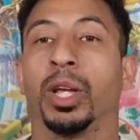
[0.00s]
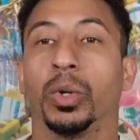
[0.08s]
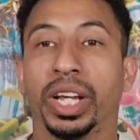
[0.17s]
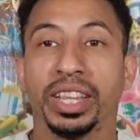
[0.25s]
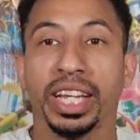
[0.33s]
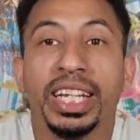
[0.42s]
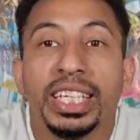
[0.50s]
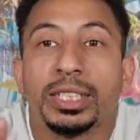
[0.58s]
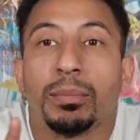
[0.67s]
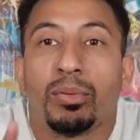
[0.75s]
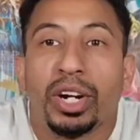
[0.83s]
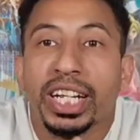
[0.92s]
Okay, they need
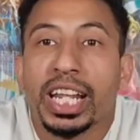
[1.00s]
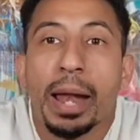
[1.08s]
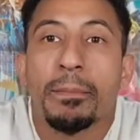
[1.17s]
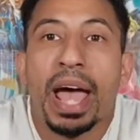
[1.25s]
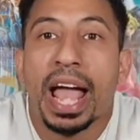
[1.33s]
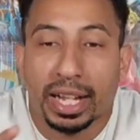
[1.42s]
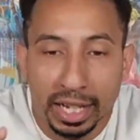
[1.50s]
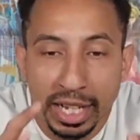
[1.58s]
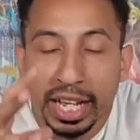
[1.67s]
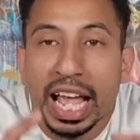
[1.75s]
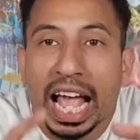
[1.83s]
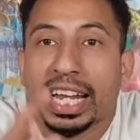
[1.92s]
to bring that back
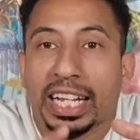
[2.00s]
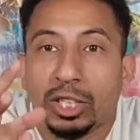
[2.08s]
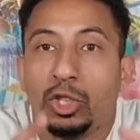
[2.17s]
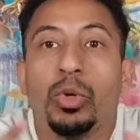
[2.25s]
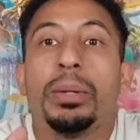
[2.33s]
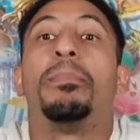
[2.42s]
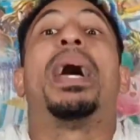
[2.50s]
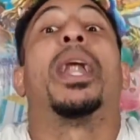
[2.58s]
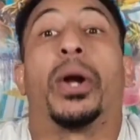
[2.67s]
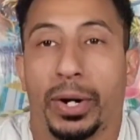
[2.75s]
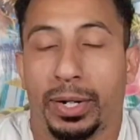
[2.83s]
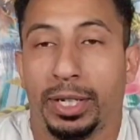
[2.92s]
and then do it
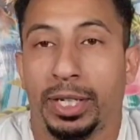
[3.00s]
better.